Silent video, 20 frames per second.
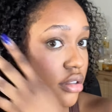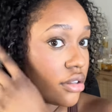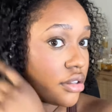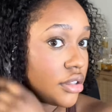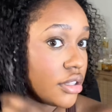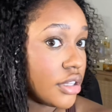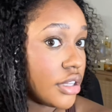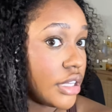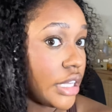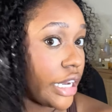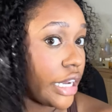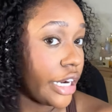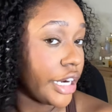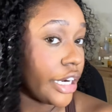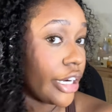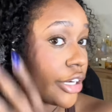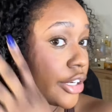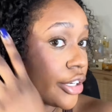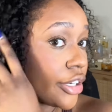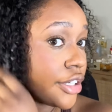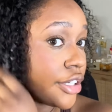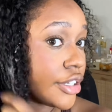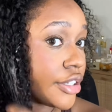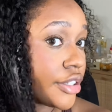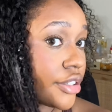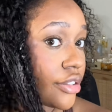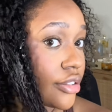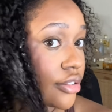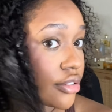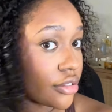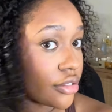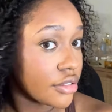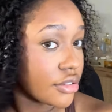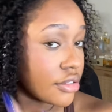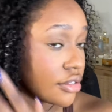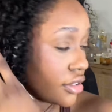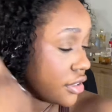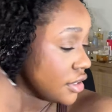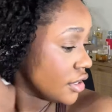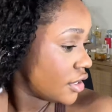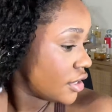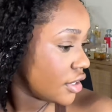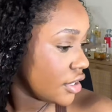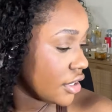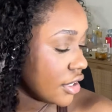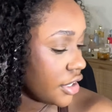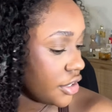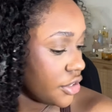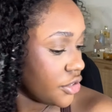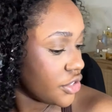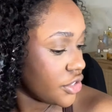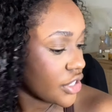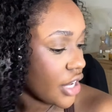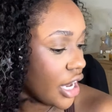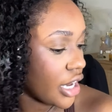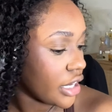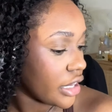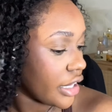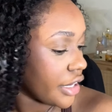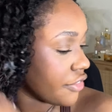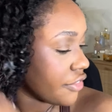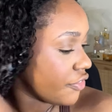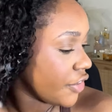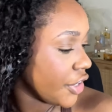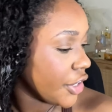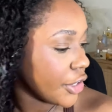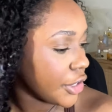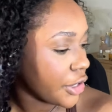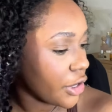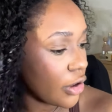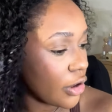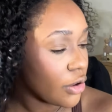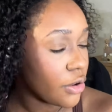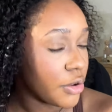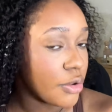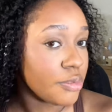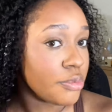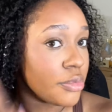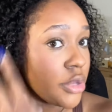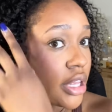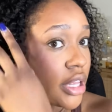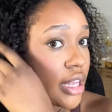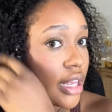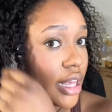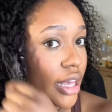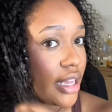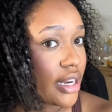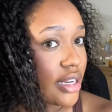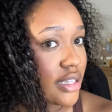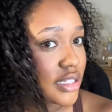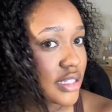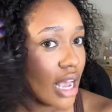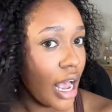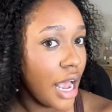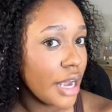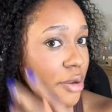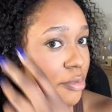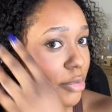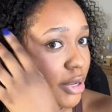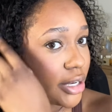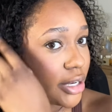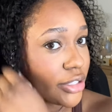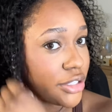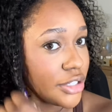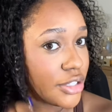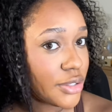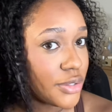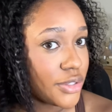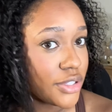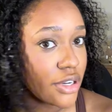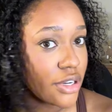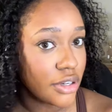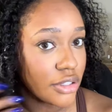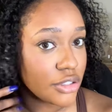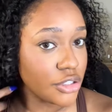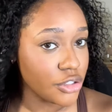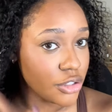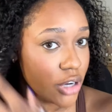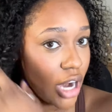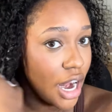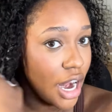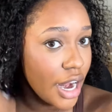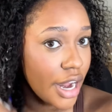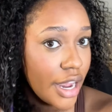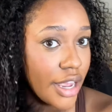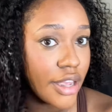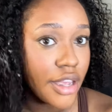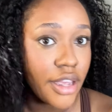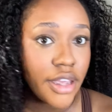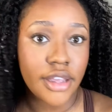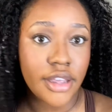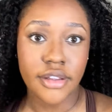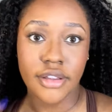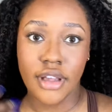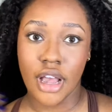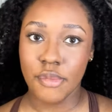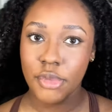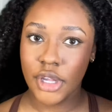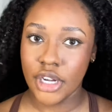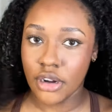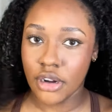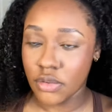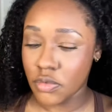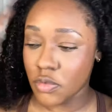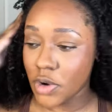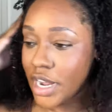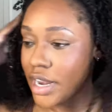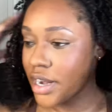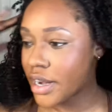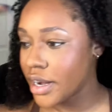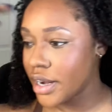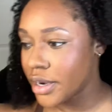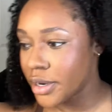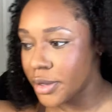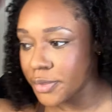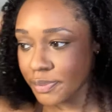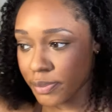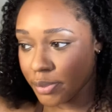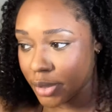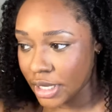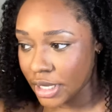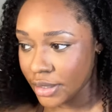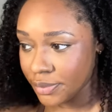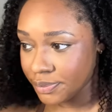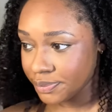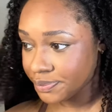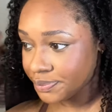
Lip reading: in there. And you just kind of like finger comb. It is kind of better to use it on on wet hair, but